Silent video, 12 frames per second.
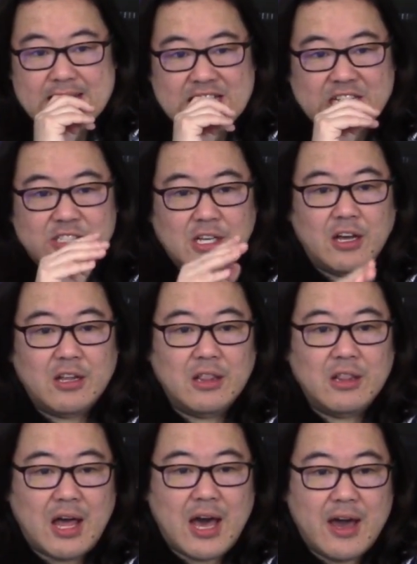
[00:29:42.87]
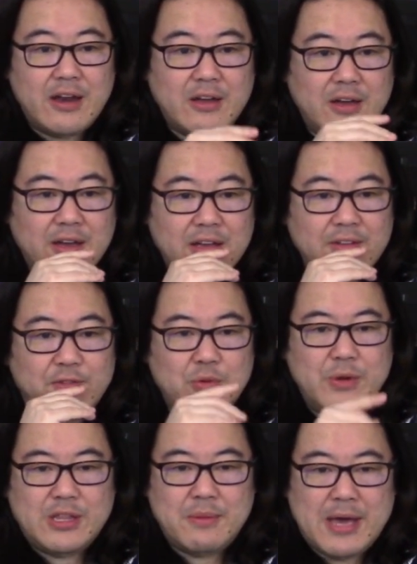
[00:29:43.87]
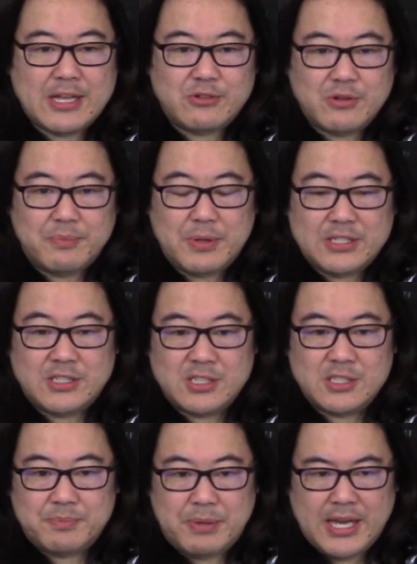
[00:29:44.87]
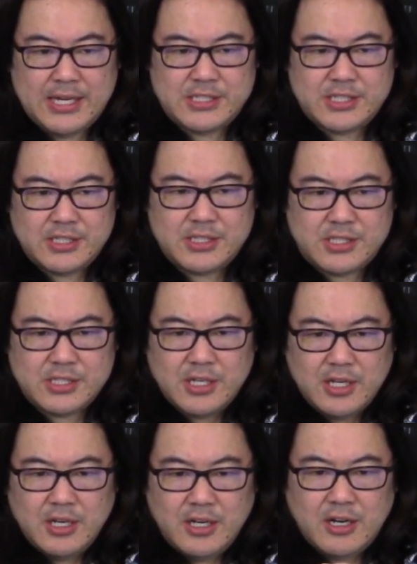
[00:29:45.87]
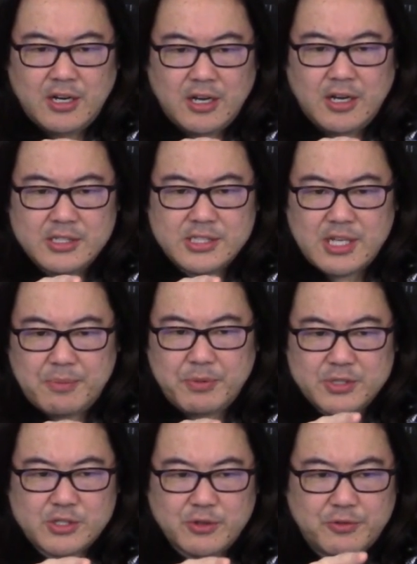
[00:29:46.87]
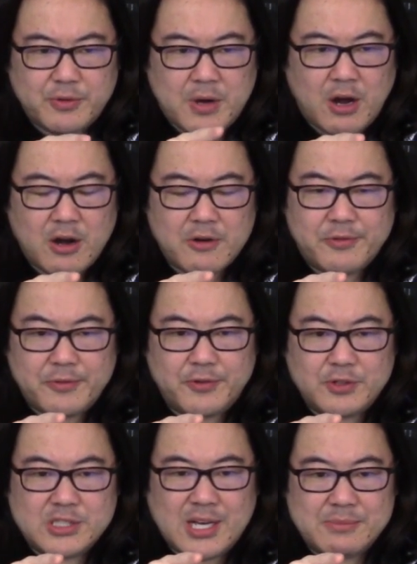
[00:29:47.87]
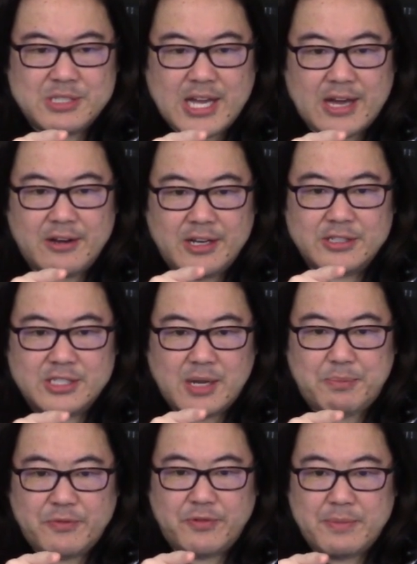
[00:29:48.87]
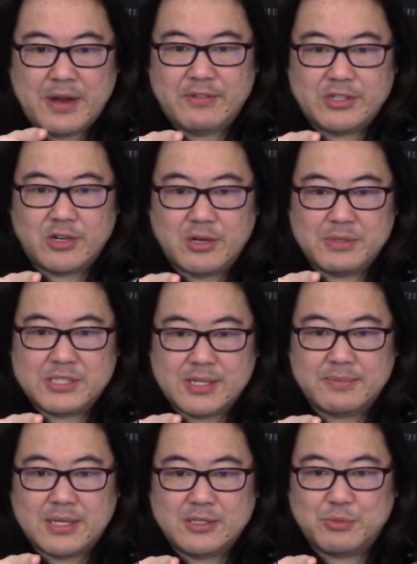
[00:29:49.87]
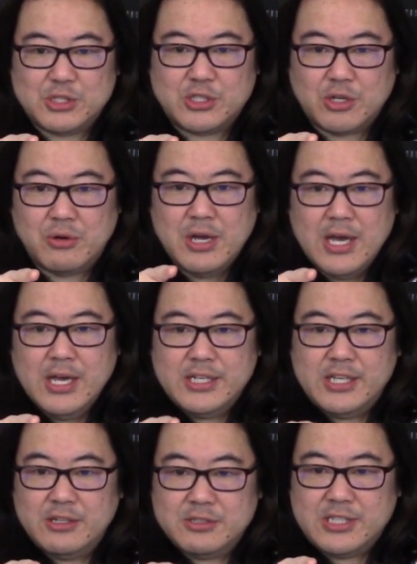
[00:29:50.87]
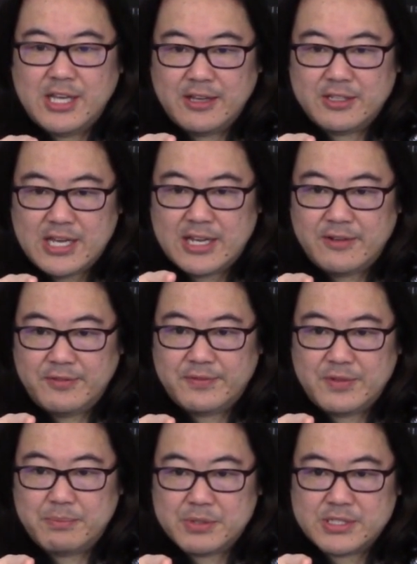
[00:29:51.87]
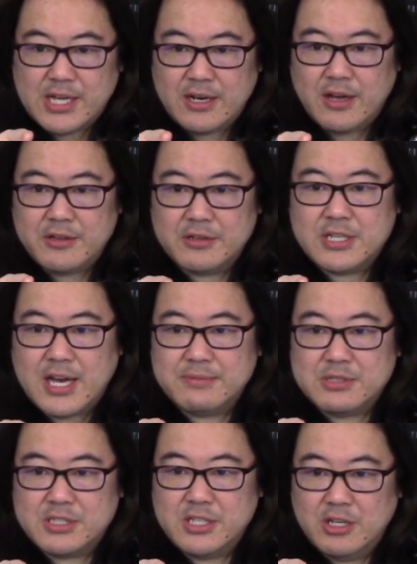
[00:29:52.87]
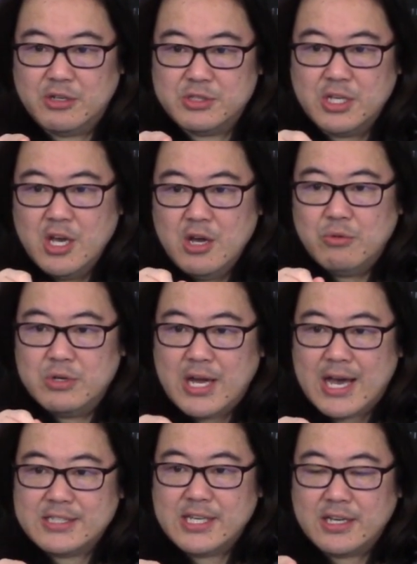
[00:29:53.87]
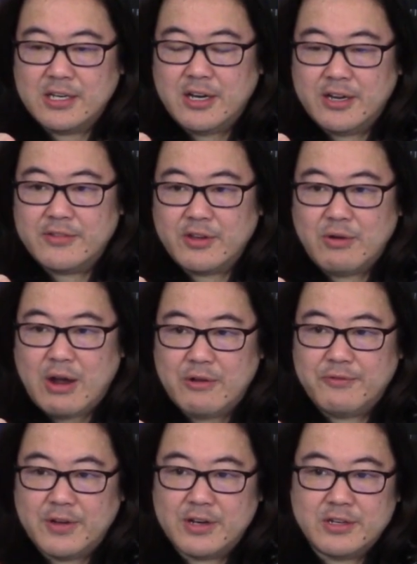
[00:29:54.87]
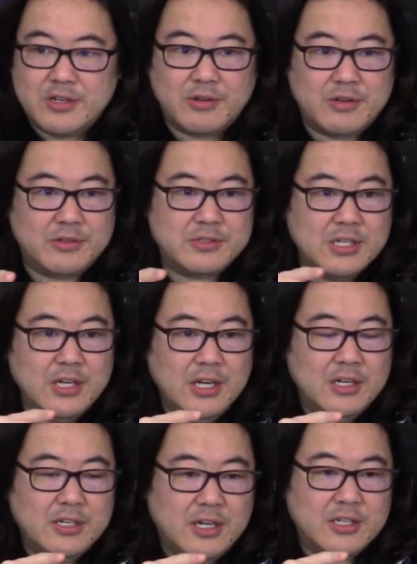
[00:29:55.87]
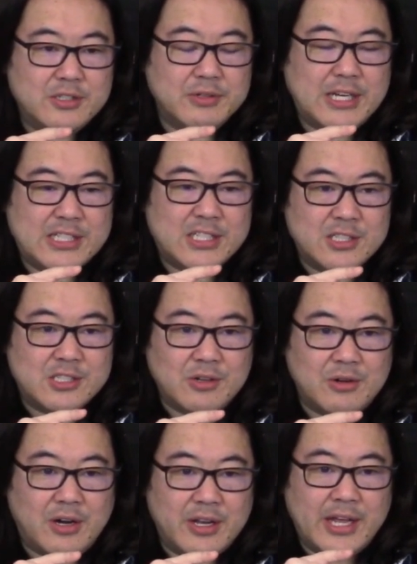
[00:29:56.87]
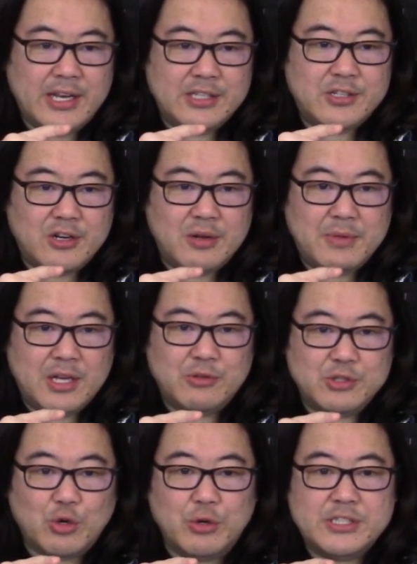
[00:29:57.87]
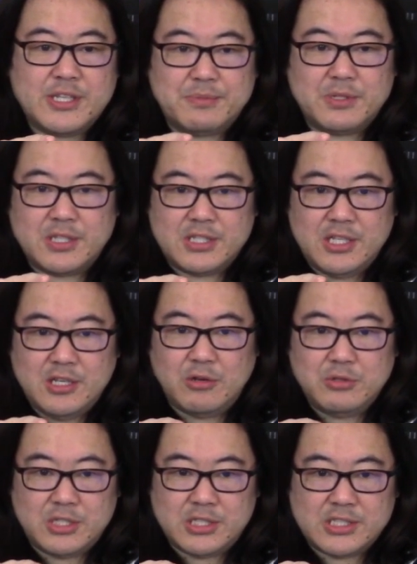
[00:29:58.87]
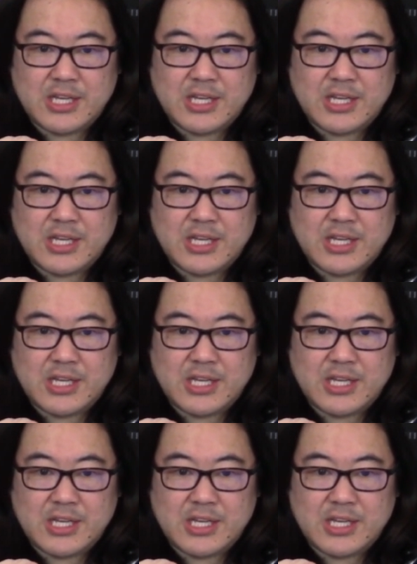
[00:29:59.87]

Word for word: there's a lot of if you read the match order pages pages uh, separate so from Harvard from first time chatter here separate from every tournament sometimes it would show tos take 10 to 15 percent other times the tos would not take a cut of the crowdfunded donos uh, donations so on any tournament it was always up to the to to